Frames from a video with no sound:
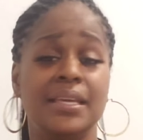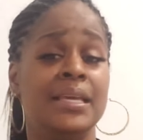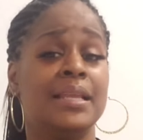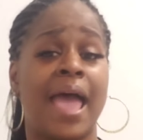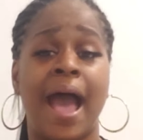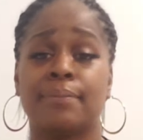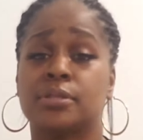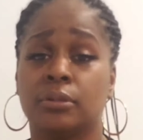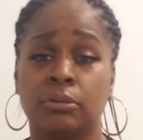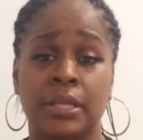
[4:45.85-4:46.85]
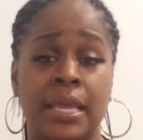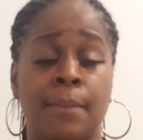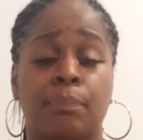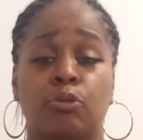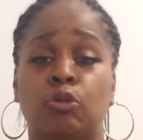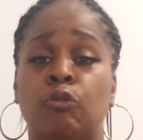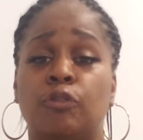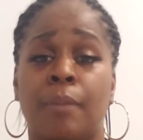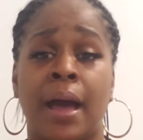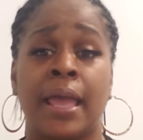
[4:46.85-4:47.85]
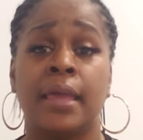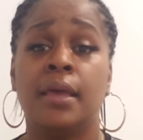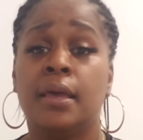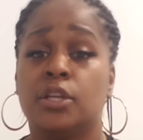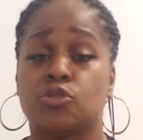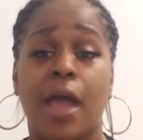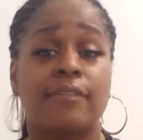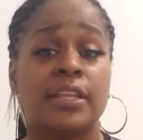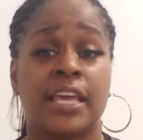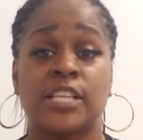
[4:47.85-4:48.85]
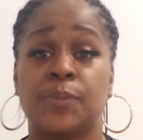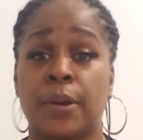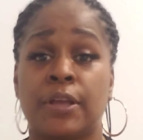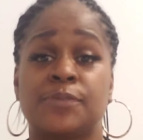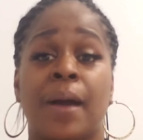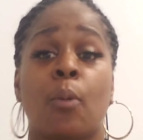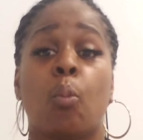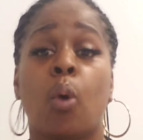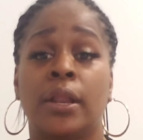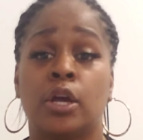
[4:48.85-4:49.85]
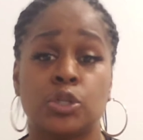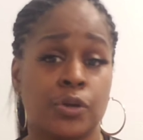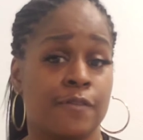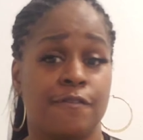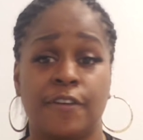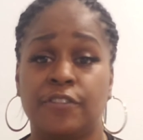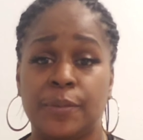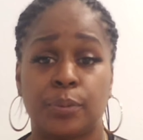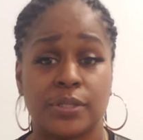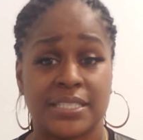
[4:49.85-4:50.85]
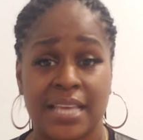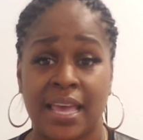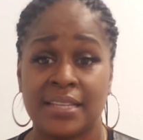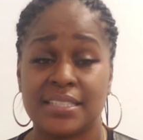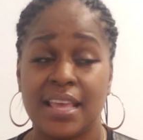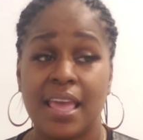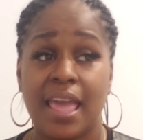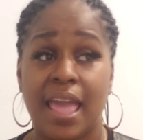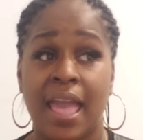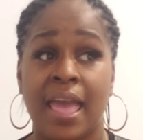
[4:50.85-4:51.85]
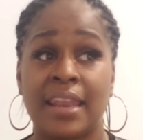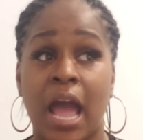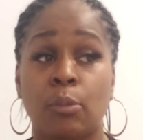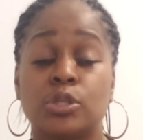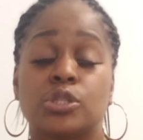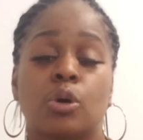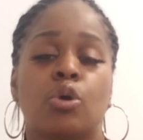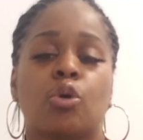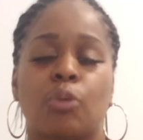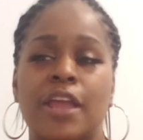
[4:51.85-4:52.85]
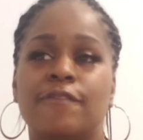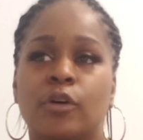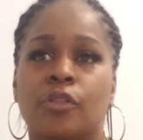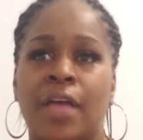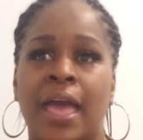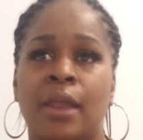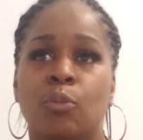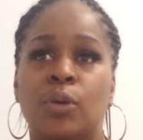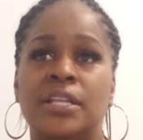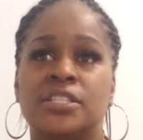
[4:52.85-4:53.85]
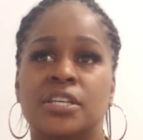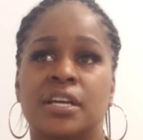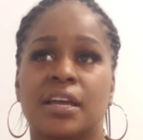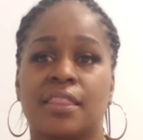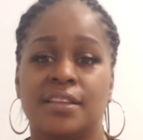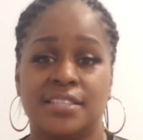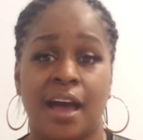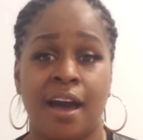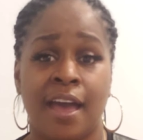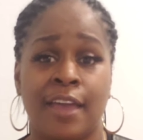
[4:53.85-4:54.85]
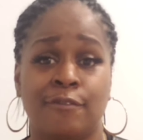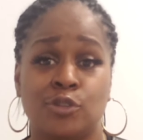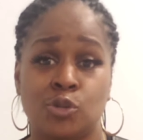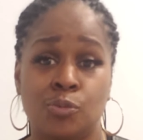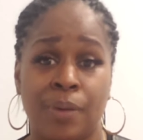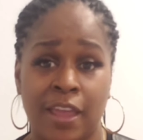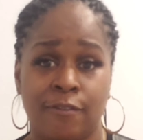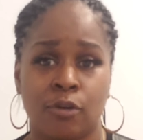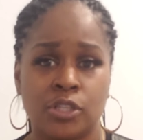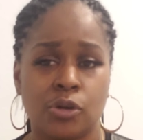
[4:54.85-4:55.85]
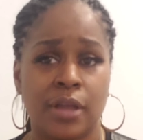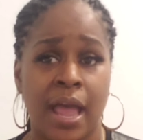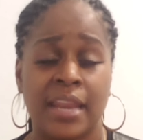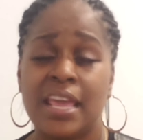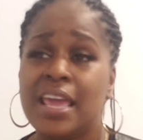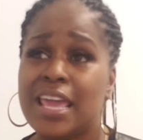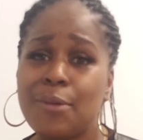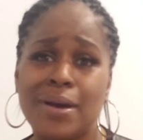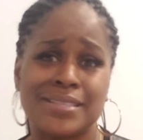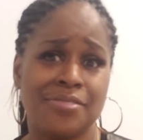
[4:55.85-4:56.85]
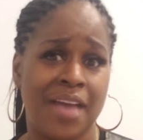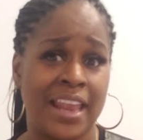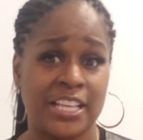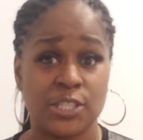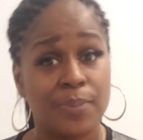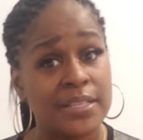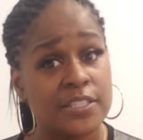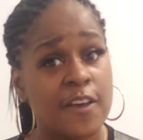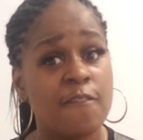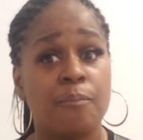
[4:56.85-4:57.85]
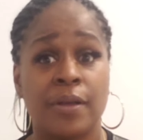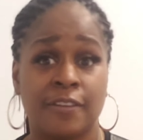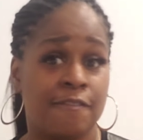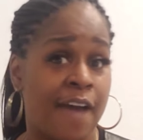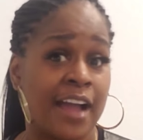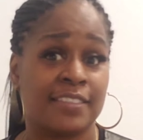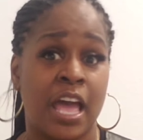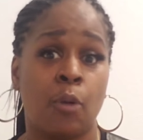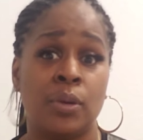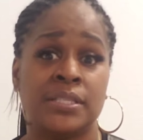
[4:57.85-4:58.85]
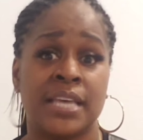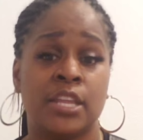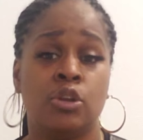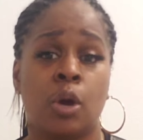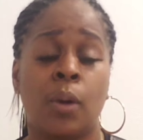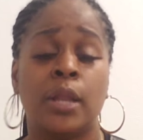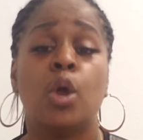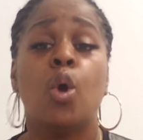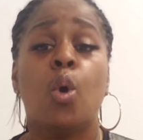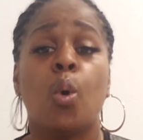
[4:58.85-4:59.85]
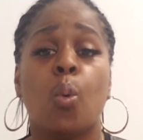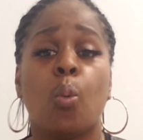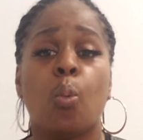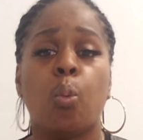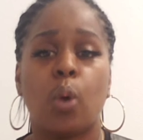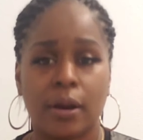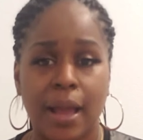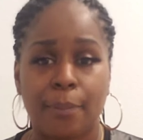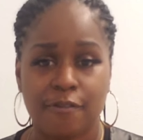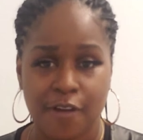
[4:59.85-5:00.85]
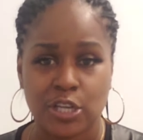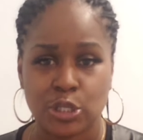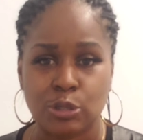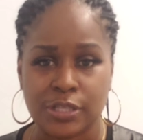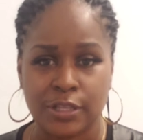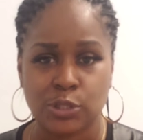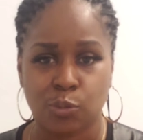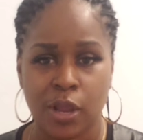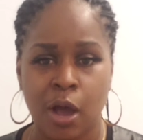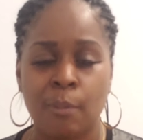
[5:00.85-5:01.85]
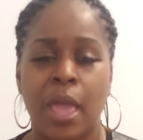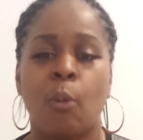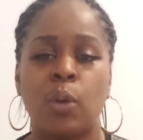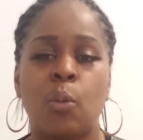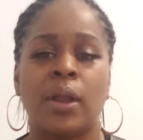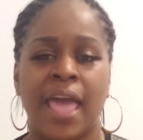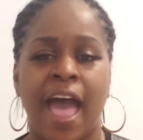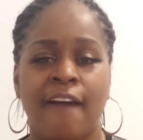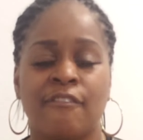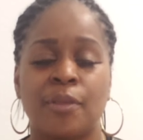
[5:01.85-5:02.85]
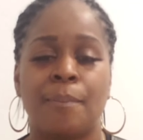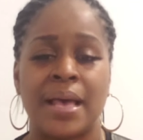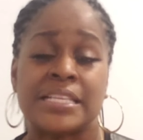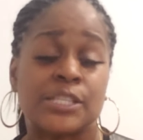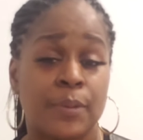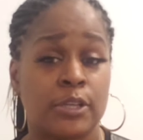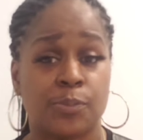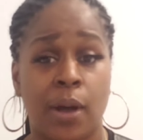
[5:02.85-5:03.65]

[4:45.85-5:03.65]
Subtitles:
It absolutely improved my traveling experience by 150%. And I was so grateful that we took the dive to pay for a tour guide. He wasn't that expensive, but the fact that we said, you know what, we're not professionals in this realm and we want to have the best experience